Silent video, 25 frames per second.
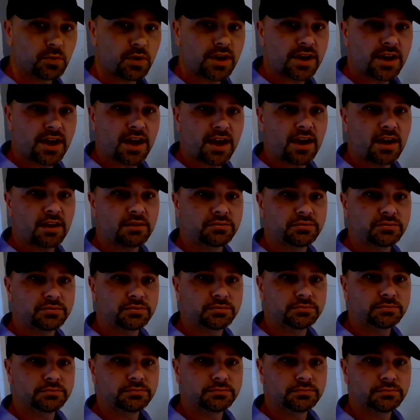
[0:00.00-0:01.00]
1/2.
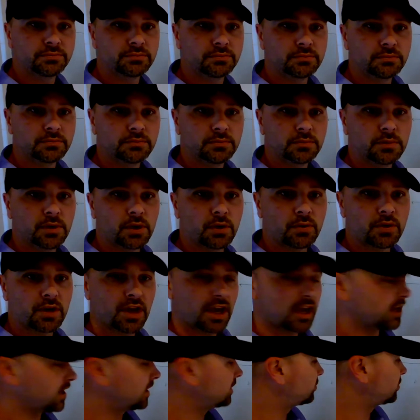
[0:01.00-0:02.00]

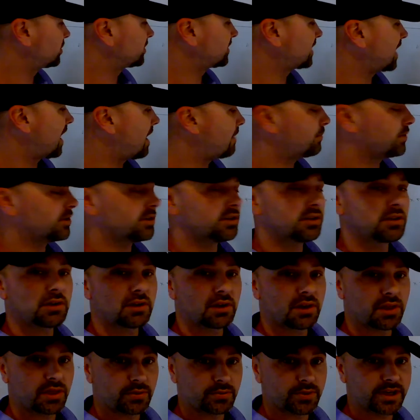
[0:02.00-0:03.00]
Okay, it just happened
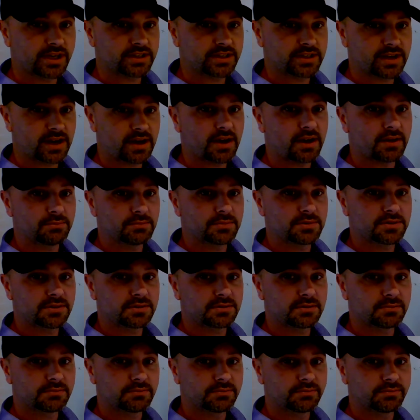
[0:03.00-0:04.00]
3
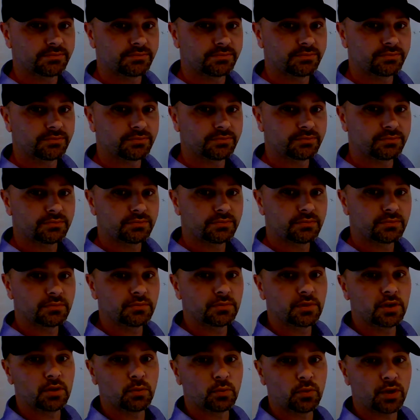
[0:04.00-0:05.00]
times.
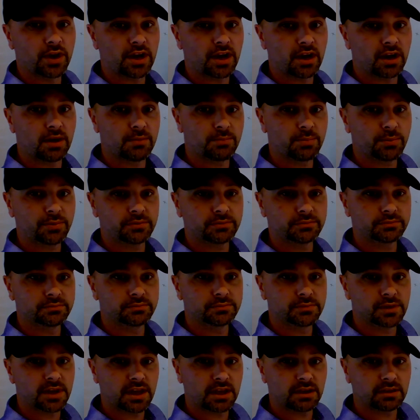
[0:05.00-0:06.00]
It went up
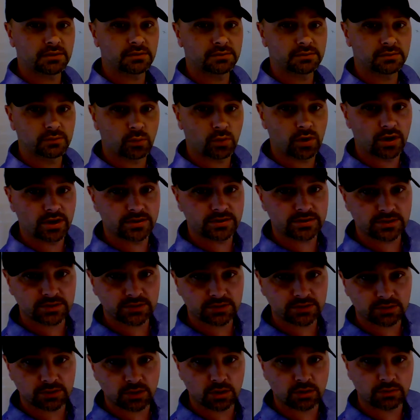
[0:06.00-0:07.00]

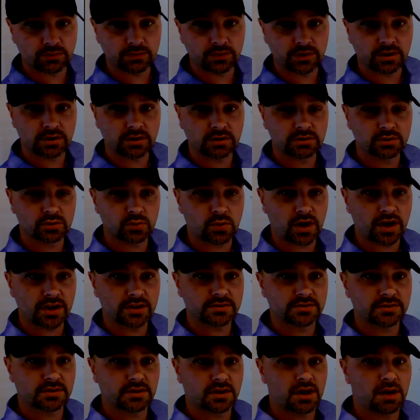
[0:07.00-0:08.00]
once, over
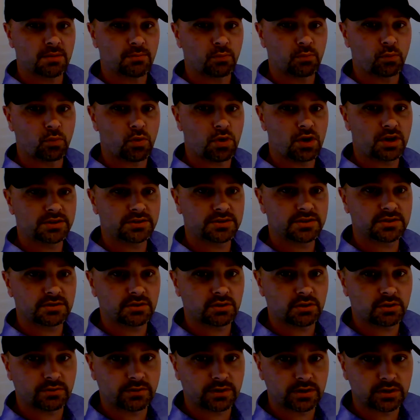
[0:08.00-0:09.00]
twice, up once,
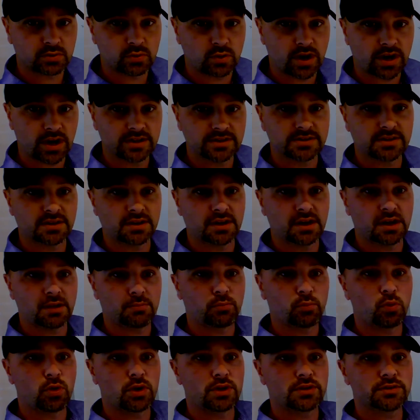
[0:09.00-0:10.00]
over twice,
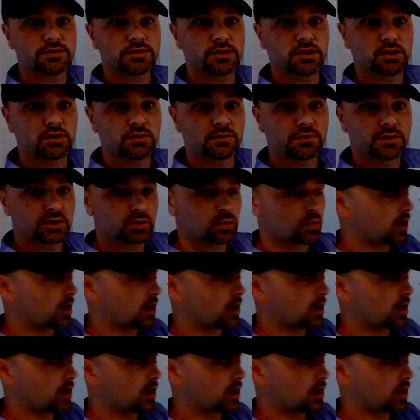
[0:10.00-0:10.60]
up once, over